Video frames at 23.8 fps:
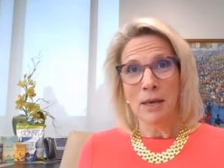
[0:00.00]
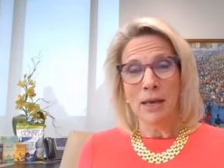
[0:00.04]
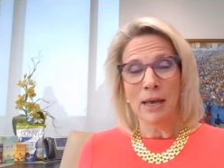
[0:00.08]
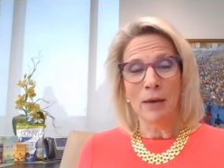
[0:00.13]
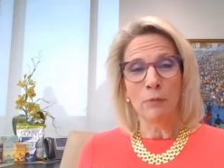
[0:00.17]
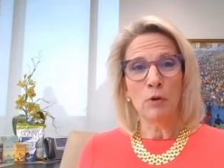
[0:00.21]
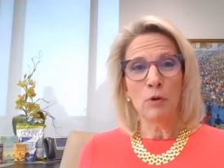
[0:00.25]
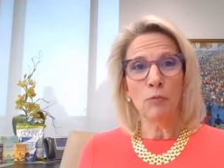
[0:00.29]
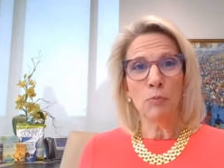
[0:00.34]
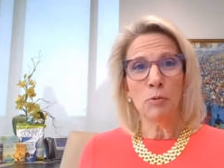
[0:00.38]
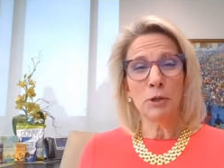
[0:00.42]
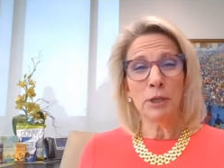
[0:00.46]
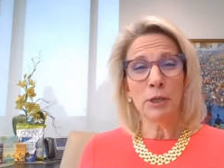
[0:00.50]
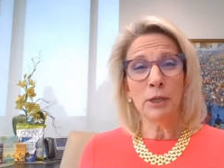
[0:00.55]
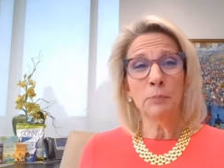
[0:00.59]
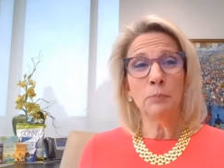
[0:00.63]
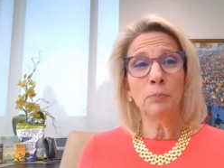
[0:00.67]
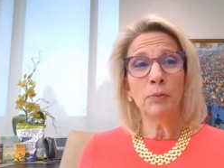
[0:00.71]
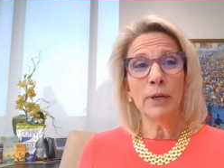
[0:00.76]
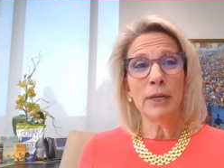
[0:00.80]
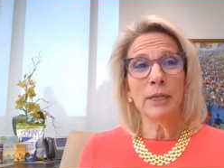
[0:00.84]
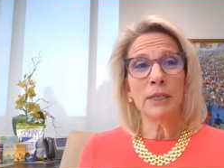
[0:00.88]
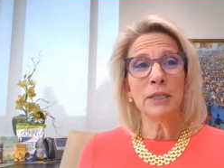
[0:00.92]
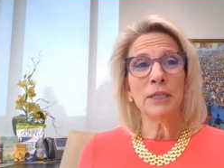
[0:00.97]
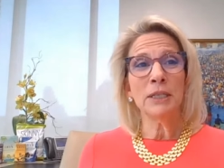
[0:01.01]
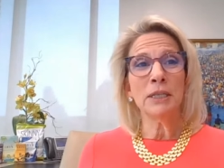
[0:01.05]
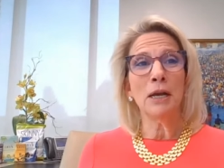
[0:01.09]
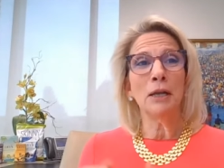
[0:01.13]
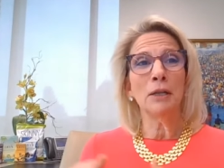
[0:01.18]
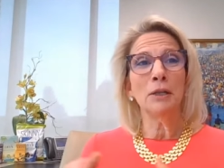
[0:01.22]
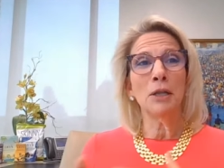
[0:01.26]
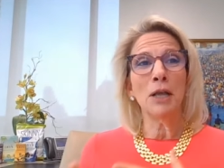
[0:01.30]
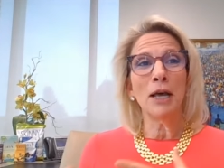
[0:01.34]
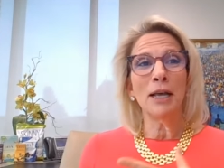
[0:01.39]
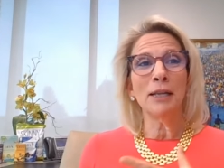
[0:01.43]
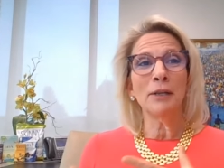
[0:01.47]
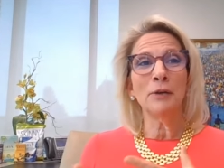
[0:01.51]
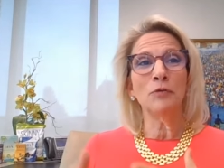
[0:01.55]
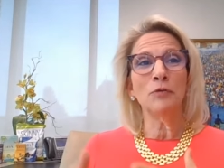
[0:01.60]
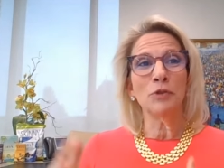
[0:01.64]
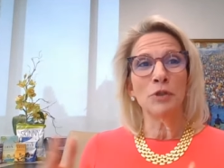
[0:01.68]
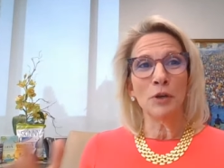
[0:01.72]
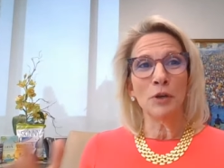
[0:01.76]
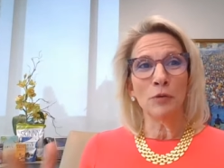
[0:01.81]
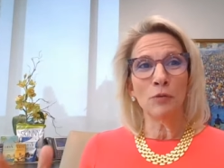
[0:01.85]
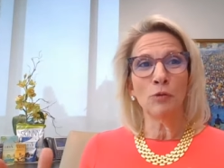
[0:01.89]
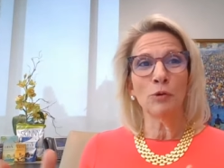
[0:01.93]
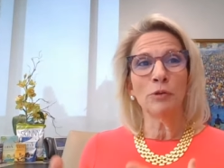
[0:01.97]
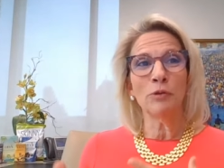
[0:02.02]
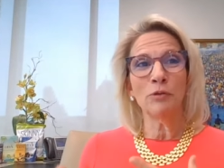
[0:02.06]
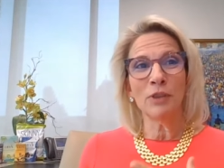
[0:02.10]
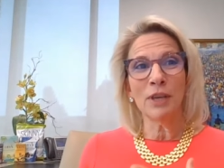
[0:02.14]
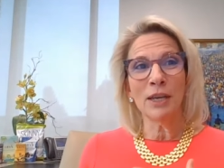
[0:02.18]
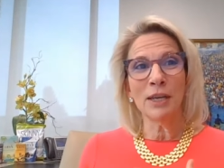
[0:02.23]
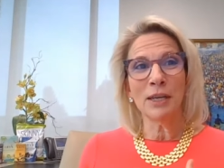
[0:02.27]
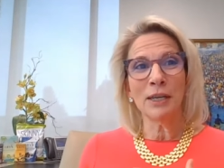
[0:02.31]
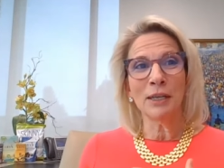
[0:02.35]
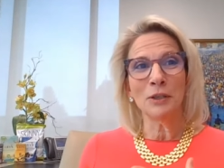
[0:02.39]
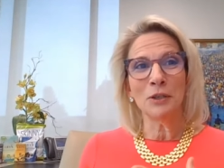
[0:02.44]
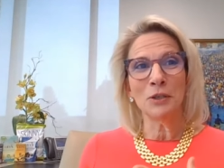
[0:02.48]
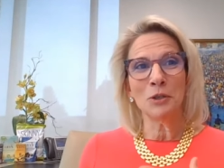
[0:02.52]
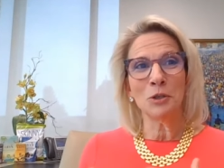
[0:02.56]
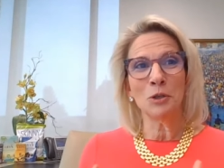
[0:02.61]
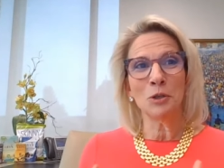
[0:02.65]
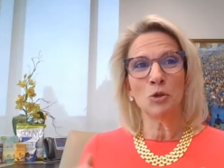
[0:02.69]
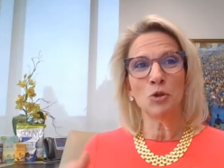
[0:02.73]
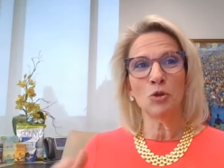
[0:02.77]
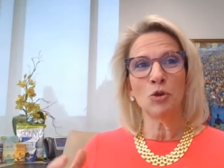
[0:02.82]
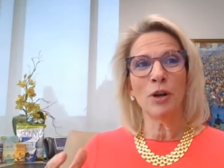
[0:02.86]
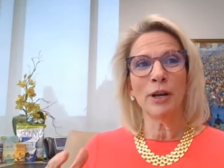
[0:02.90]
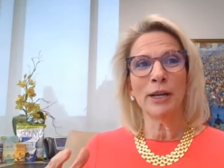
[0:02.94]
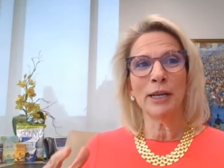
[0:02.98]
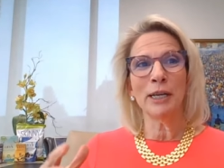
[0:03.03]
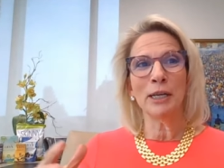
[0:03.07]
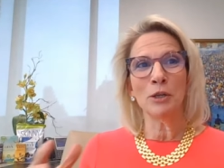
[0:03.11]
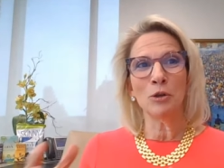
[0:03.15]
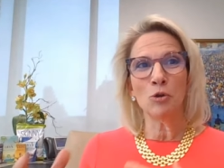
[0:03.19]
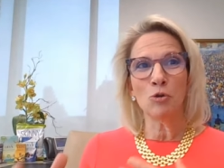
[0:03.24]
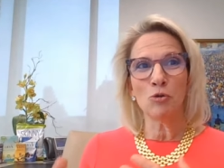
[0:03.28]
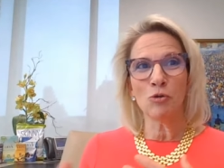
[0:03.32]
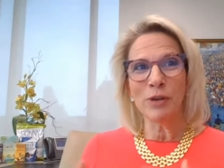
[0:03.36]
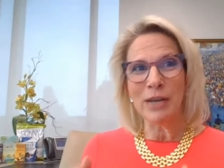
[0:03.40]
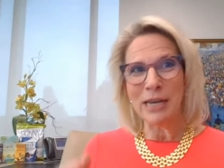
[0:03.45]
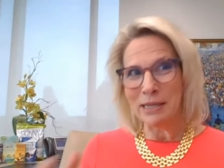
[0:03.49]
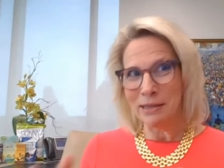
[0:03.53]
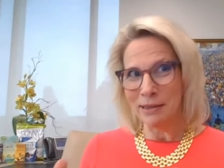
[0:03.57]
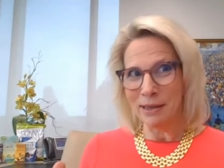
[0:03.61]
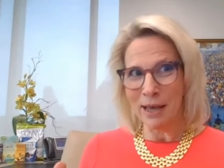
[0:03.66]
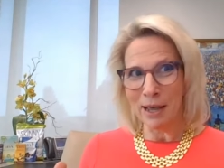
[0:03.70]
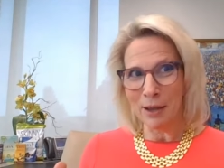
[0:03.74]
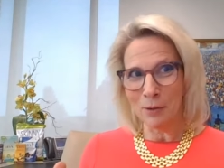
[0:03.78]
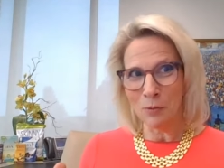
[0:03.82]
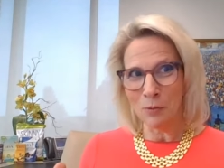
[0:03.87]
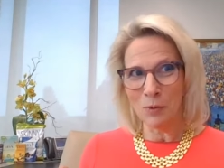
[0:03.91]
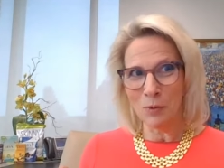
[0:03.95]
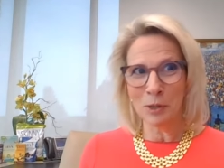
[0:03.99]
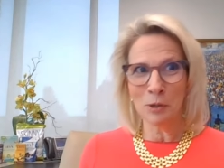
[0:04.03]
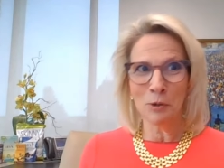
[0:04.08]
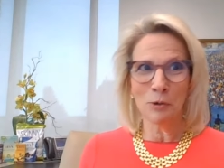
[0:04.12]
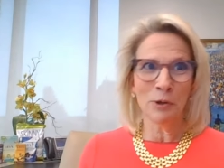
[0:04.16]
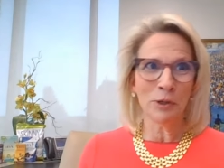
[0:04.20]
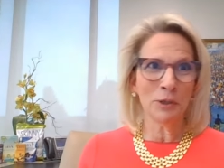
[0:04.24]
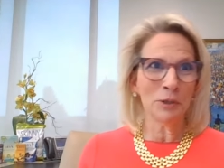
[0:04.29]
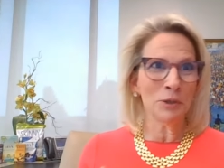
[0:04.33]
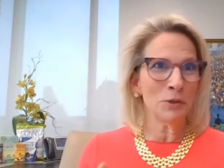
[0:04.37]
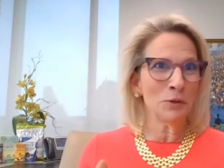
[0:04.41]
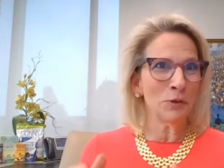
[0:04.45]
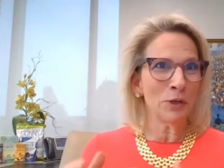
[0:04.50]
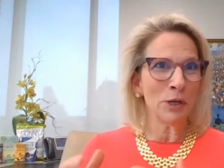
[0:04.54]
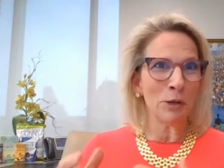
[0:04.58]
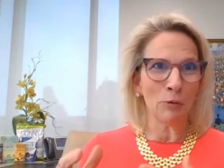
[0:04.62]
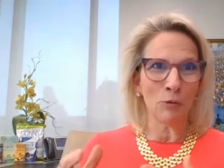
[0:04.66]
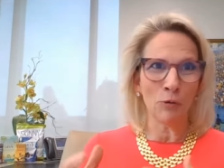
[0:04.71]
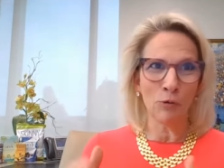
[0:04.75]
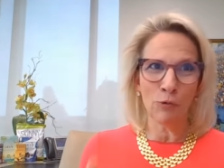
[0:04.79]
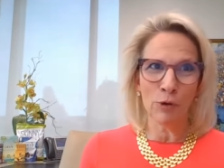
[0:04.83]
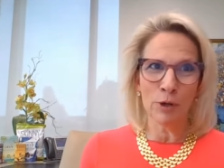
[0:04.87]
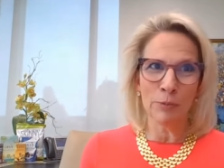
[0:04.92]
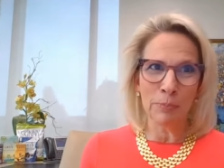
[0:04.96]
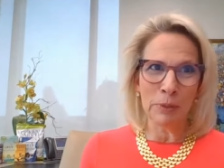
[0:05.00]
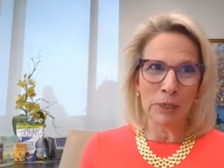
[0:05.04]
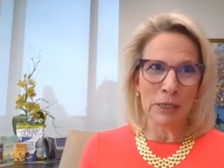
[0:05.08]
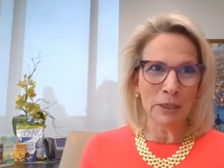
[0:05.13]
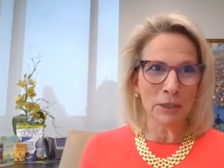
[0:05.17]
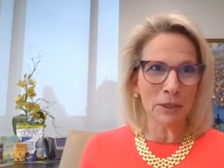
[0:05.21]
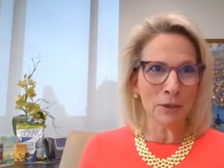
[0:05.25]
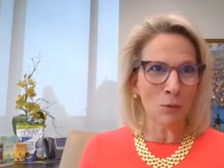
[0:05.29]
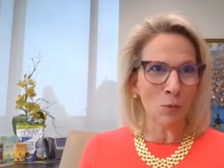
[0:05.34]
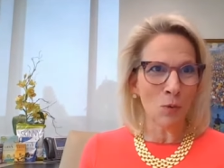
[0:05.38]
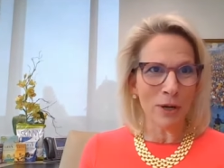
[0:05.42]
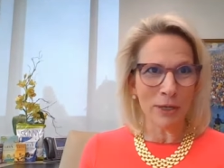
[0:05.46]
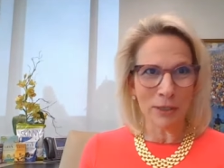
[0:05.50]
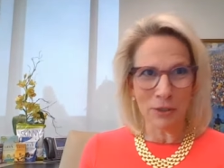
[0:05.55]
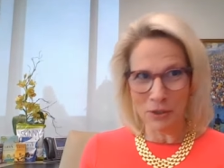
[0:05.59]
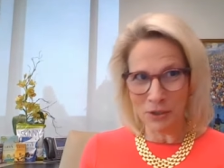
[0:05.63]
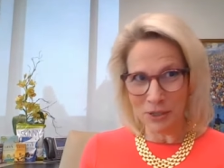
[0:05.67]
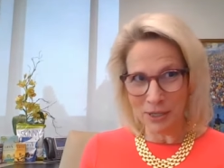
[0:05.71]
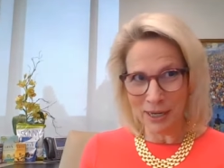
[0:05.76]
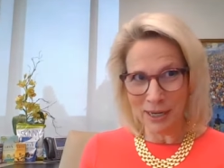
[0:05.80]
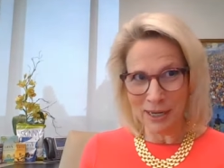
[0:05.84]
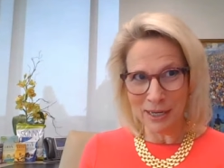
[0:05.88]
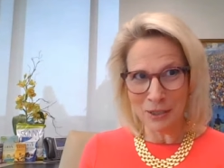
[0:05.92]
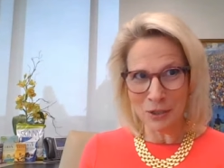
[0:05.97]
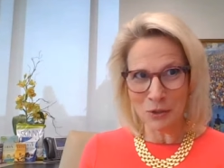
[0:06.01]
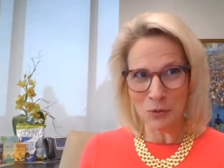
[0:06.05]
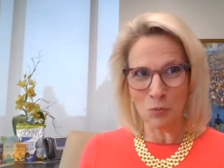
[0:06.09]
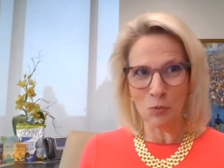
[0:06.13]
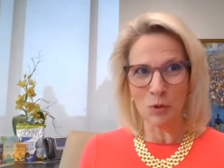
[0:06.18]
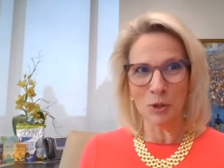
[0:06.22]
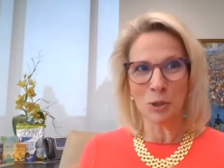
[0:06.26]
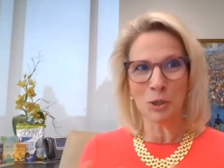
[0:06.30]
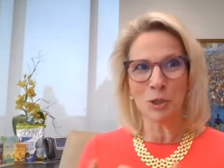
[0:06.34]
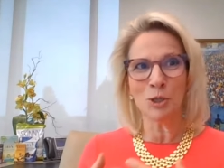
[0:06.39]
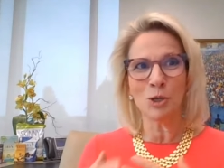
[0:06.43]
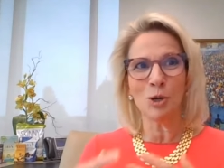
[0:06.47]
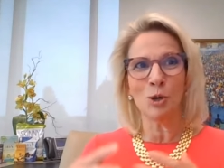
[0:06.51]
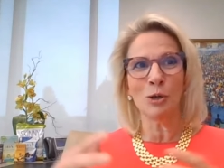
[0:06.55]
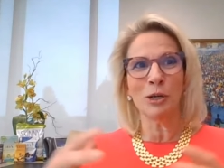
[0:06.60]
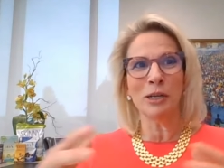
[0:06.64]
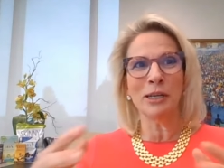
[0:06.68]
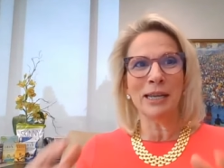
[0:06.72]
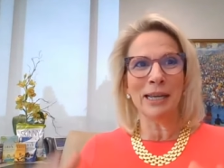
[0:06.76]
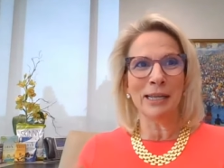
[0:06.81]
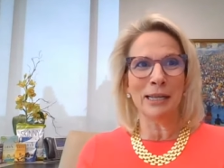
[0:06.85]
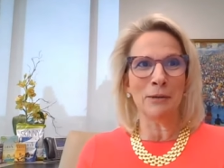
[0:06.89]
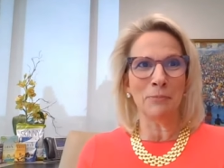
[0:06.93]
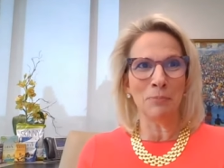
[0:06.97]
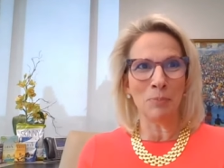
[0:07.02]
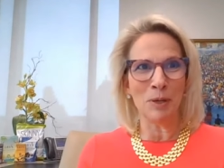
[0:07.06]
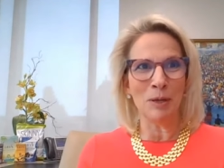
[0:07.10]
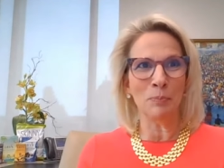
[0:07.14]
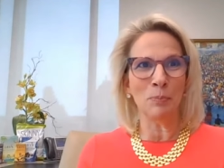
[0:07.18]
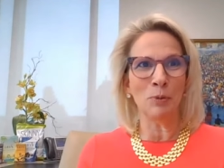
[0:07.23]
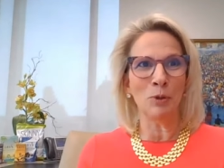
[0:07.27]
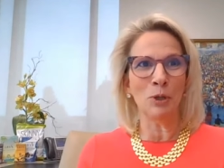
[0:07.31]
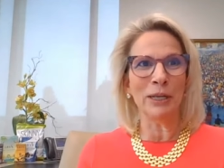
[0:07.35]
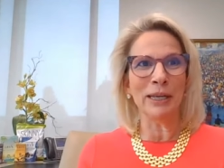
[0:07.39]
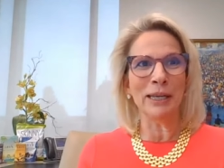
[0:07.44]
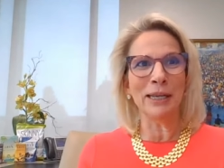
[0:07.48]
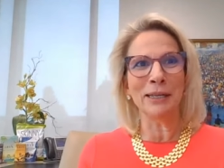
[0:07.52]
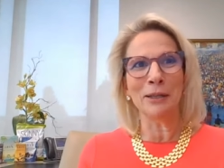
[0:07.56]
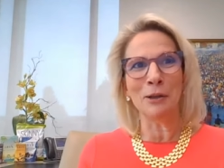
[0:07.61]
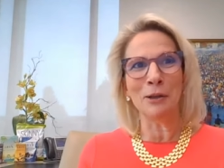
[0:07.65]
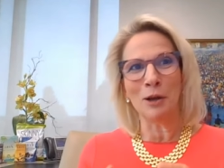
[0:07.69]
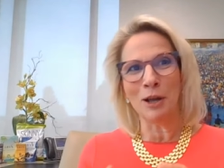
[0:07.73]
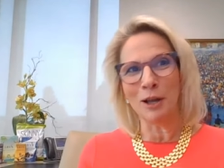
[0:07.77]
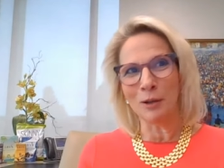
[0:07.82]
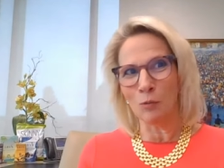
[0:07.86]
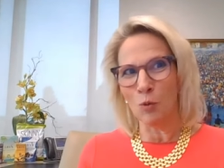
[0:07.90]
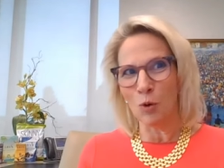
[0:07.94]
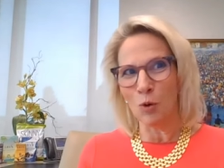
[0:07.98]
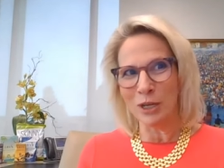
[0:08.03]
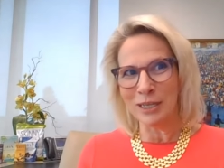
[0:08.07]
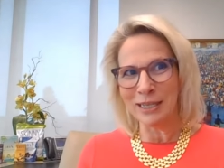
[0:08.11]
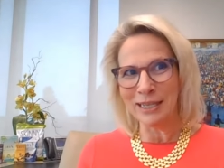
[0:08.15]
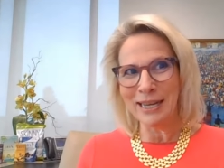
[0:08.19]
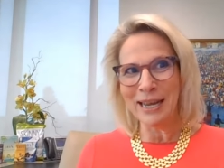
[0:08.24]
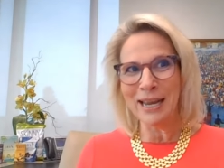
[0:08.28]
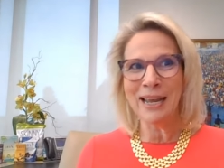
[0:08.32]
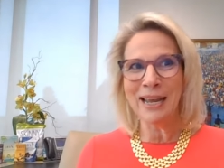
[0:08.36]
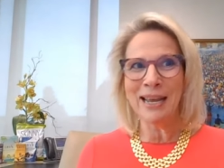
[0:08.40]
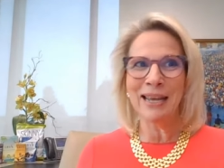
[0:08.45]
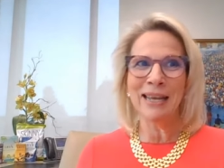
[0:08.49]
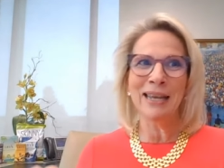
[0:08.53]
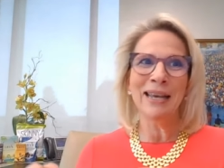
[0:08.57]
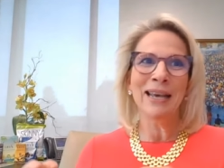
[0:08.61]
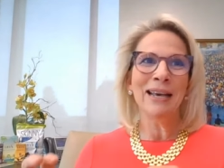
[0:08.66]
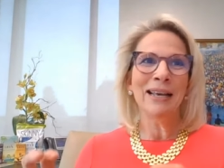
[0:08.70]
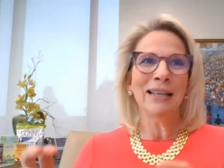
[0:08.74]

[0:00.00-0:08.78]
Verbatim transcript: And we've put in place a lot of different things to try and create that, whether it's, you know, free pizza Wednesdays, which started getting people in on one day,